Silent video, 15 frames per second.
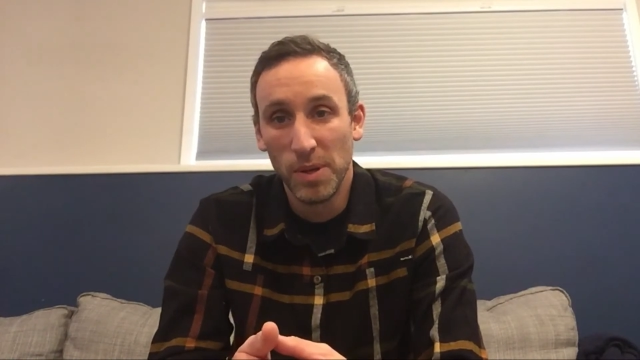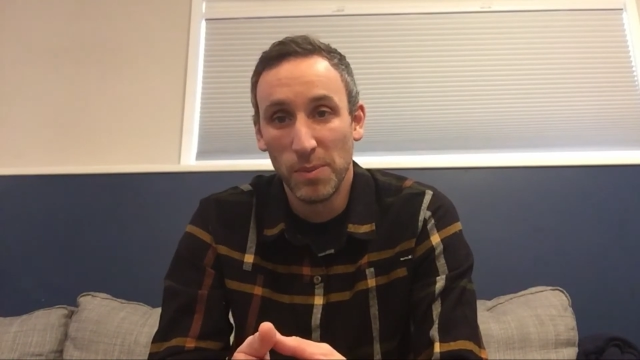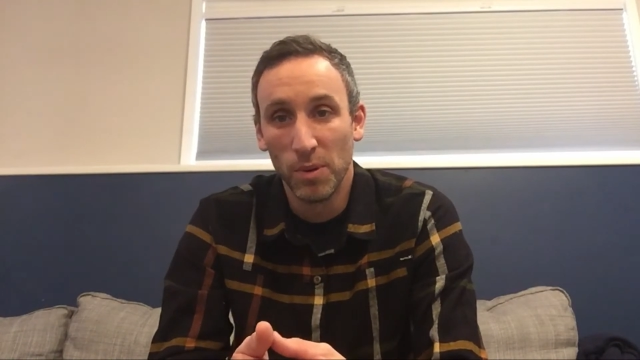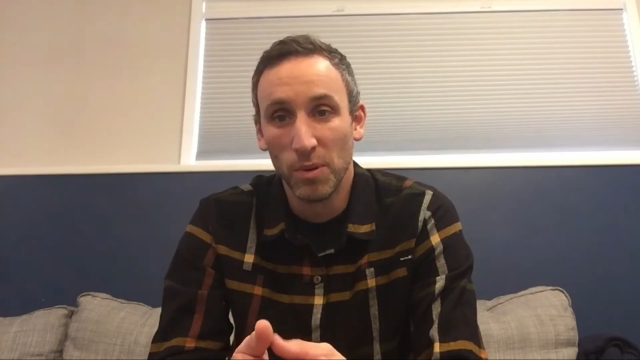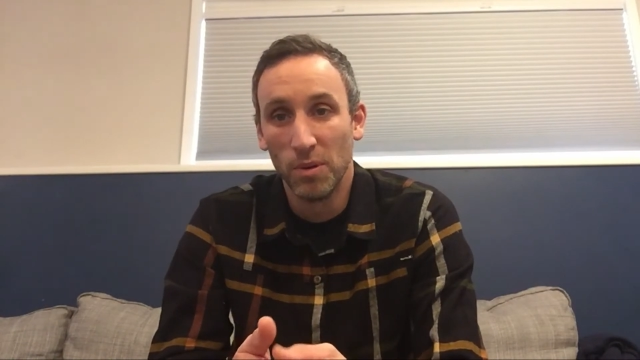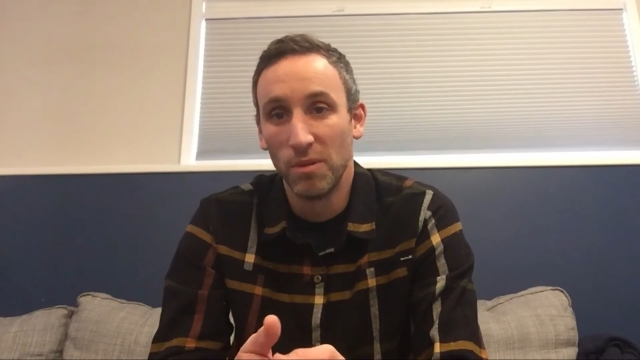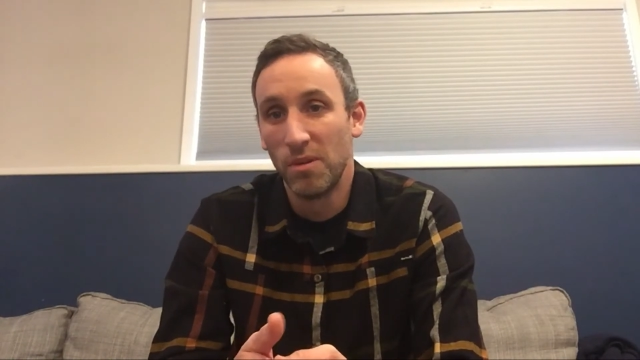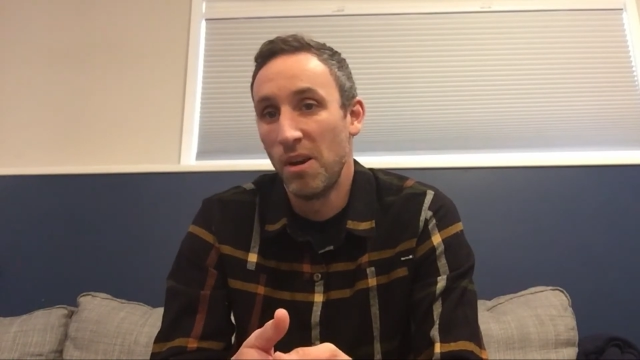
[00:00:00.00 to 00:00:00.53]

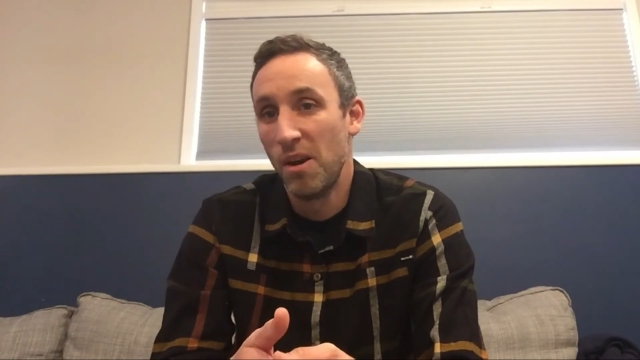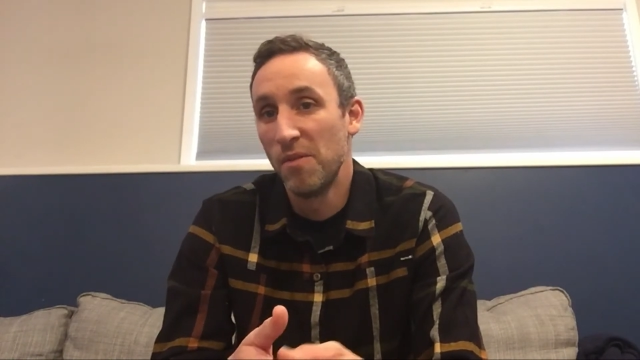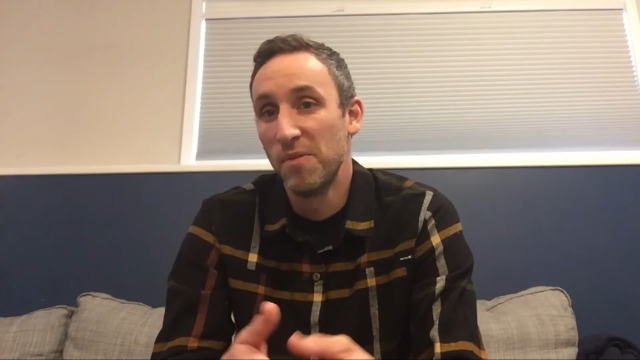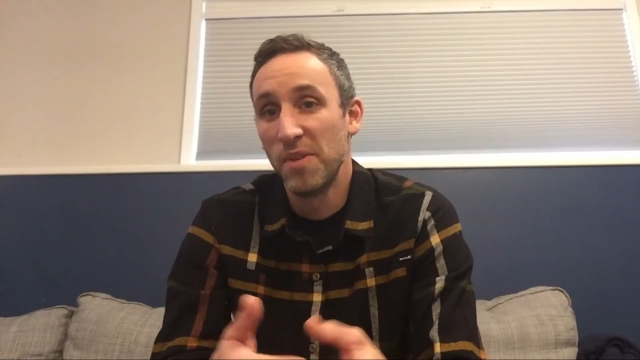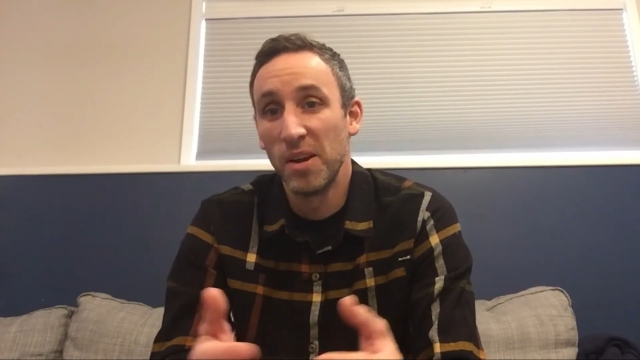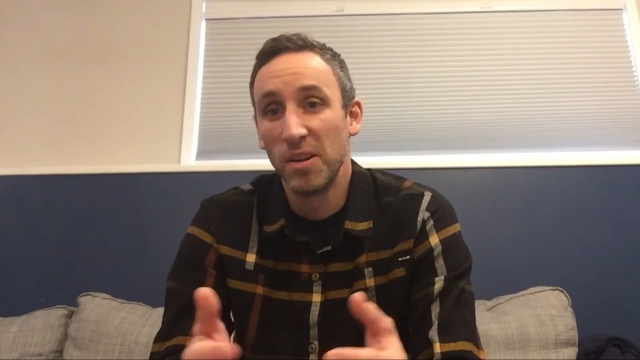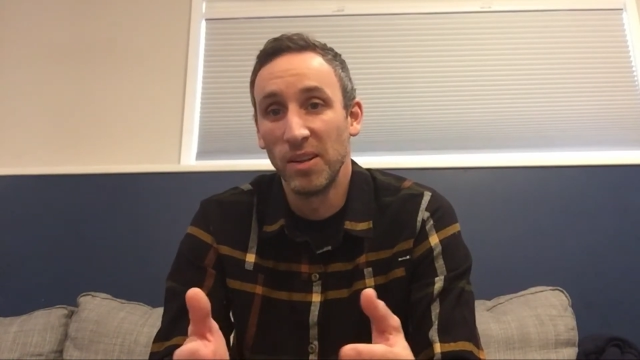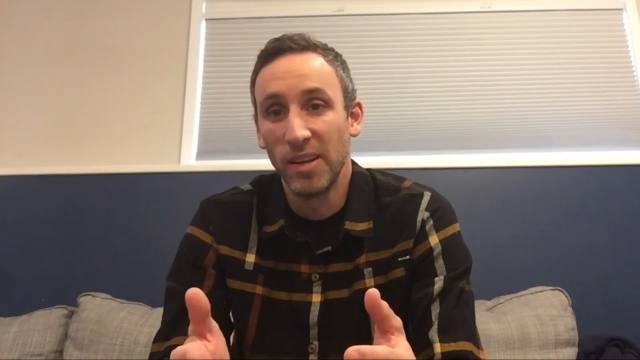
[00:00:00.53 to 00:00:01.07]
people
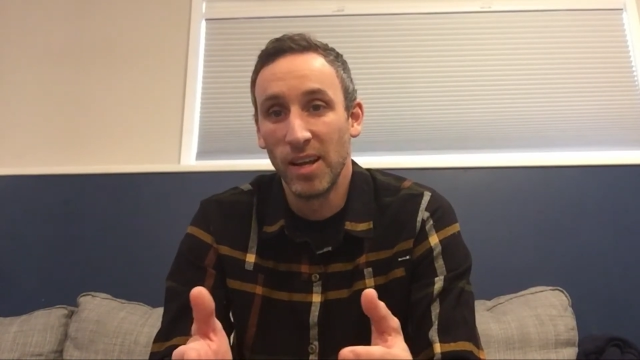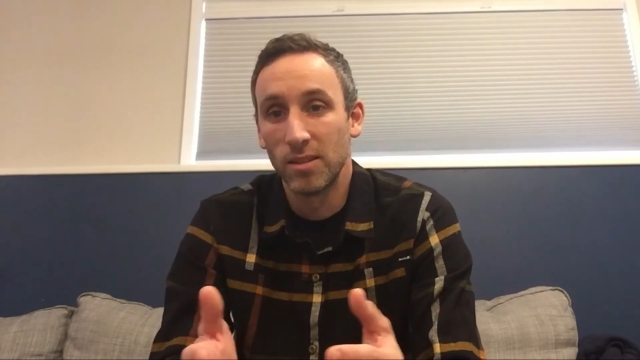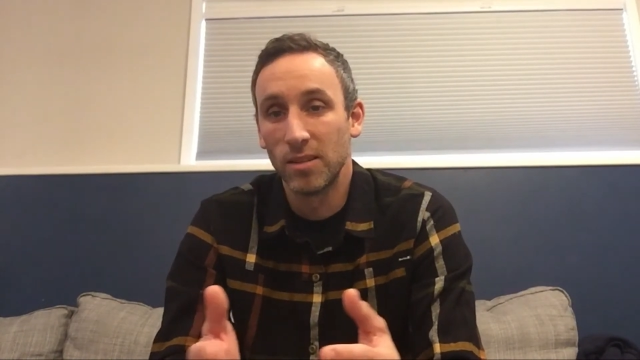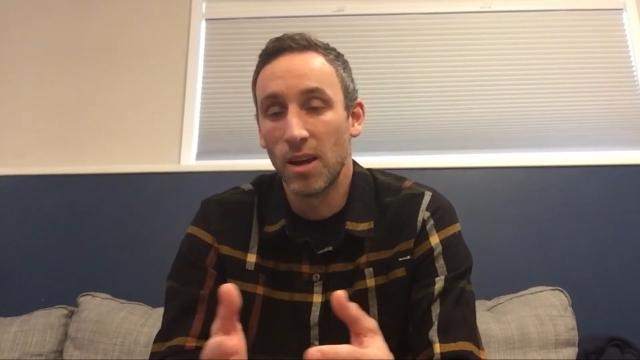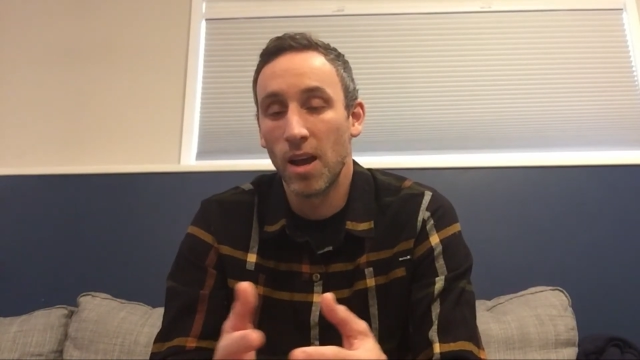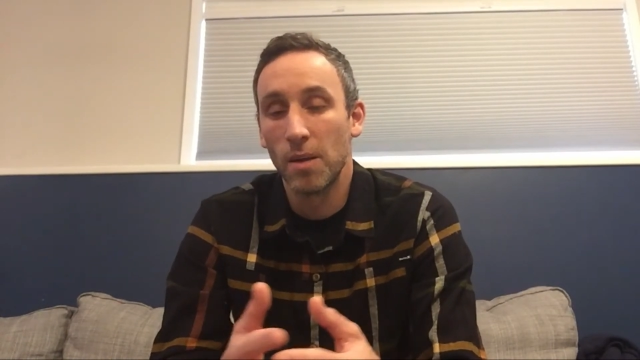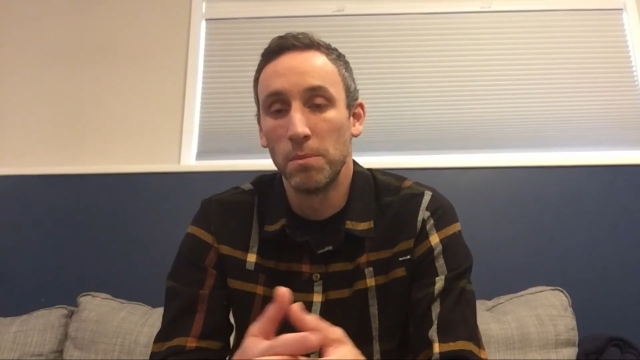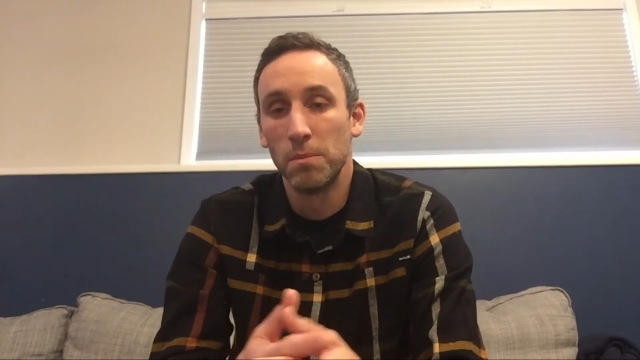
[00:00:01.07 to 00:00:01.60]
unfairly at
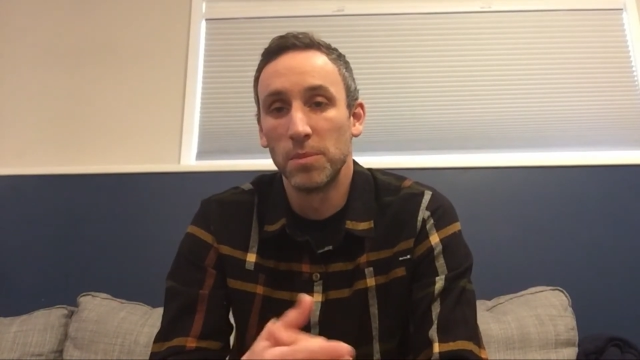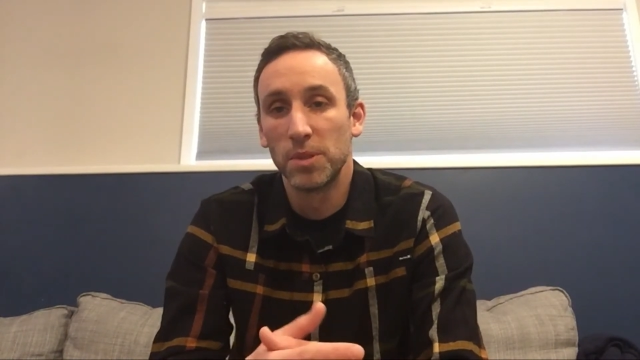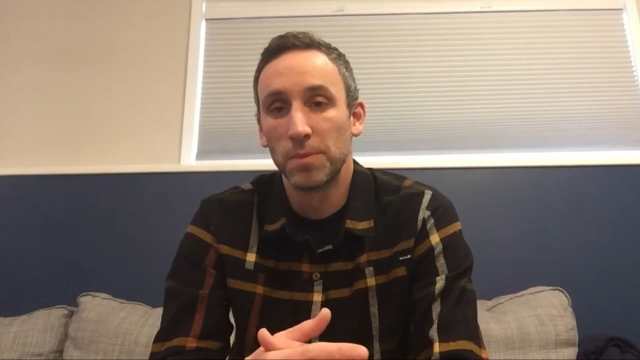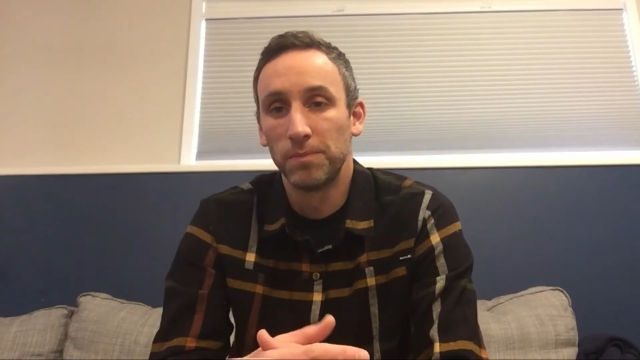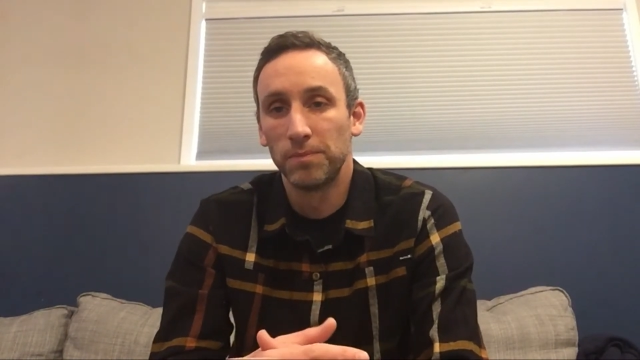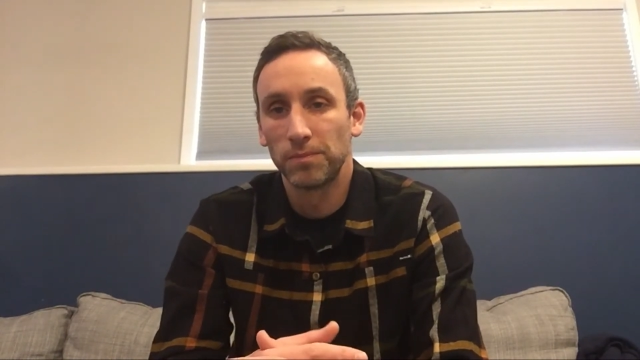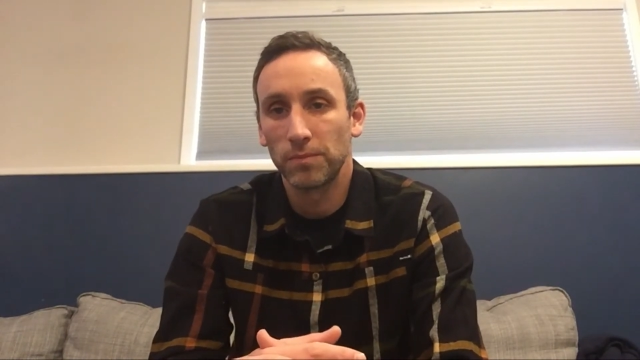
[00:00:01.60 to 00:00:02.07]
times.